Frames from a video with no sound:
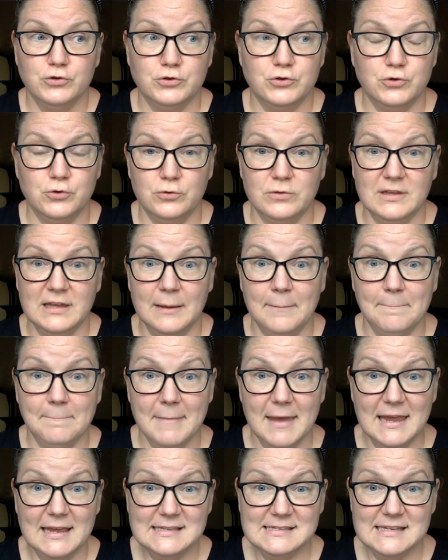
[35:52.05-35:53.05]
to the
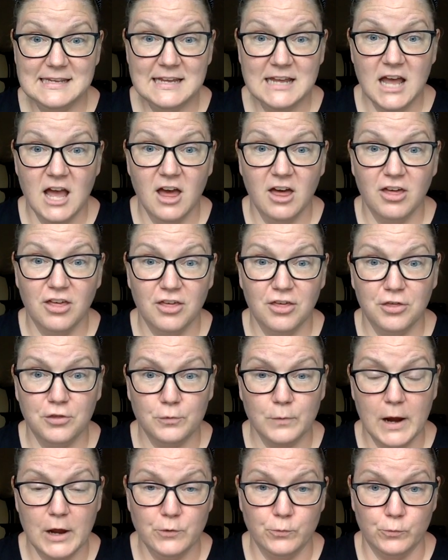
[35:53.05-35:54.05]
amazing
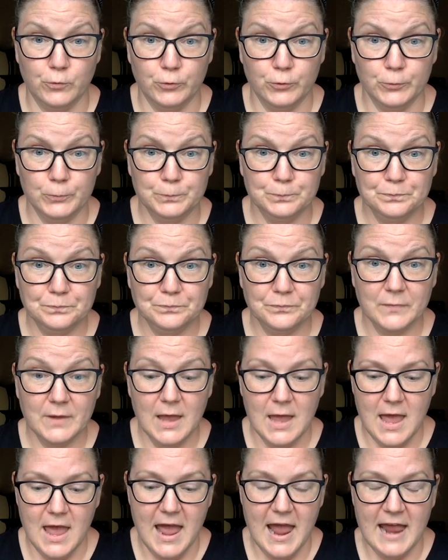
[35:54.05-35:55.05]
thread room
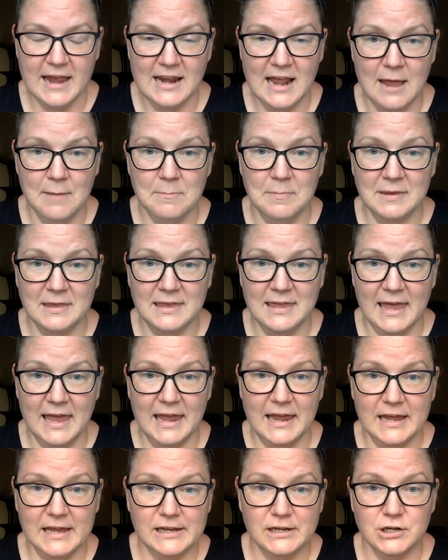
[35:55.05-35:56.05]
and I
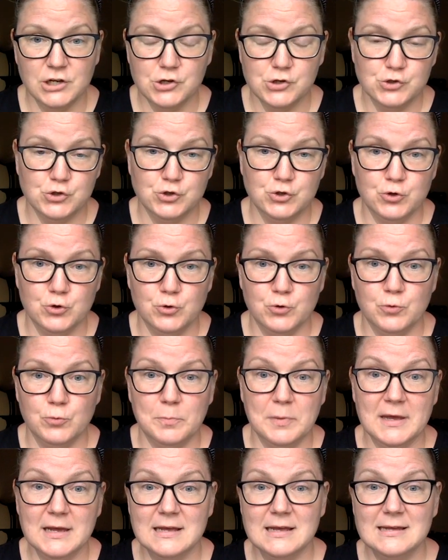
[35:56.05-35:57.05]
began to
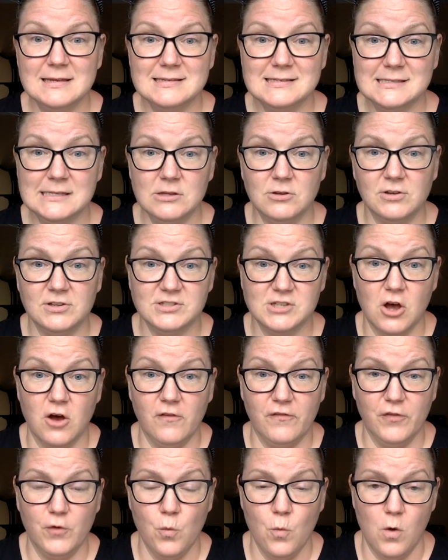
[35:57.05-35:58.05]
pick silks
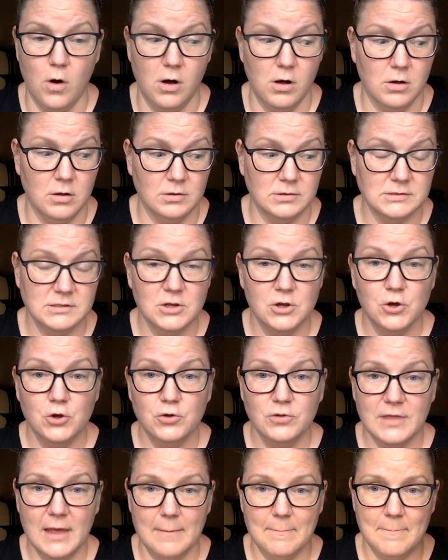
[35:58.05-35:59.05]
off the walls
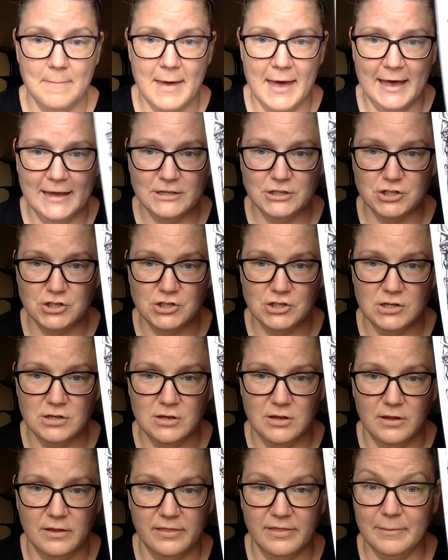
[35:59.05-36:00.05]
that matched
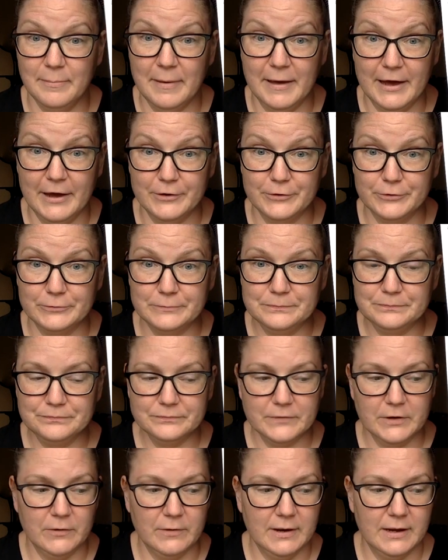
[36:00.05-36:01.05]
the pattern.
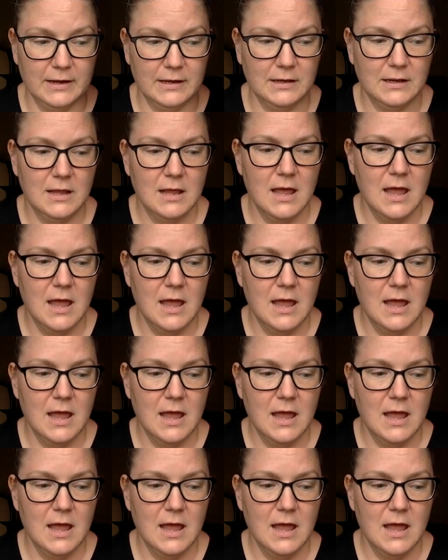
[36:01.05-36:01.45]
All right.